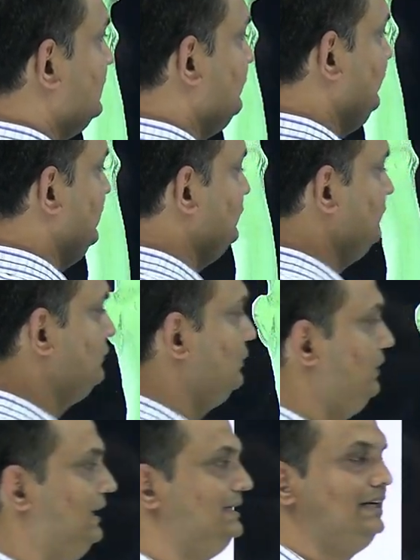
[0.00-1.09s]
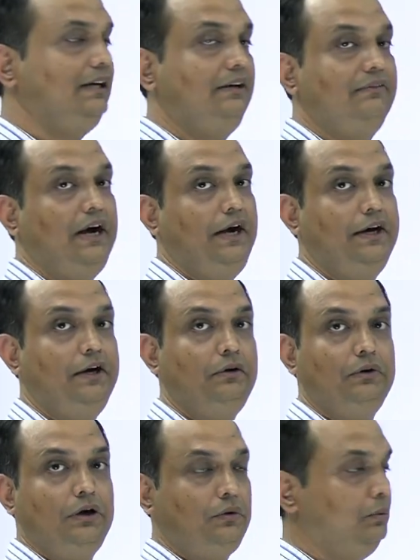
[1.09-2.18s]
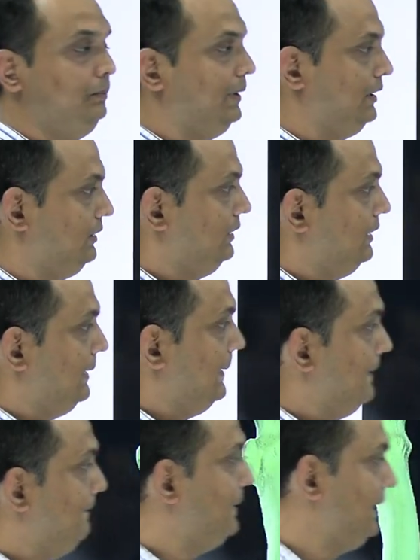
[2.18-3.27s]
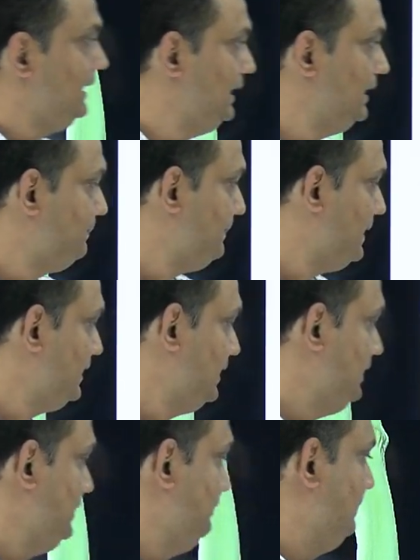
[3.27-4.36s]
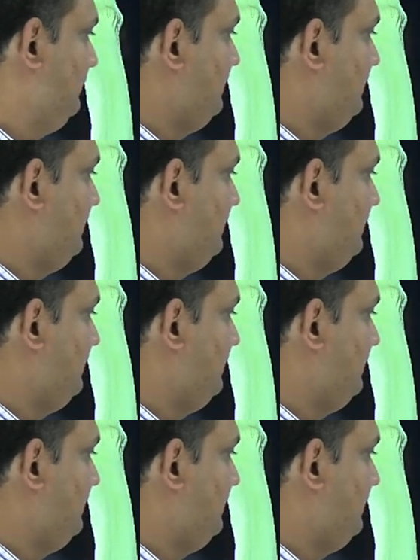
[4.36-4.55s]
surface of condyles are divided into the two parts, patellar part and tibial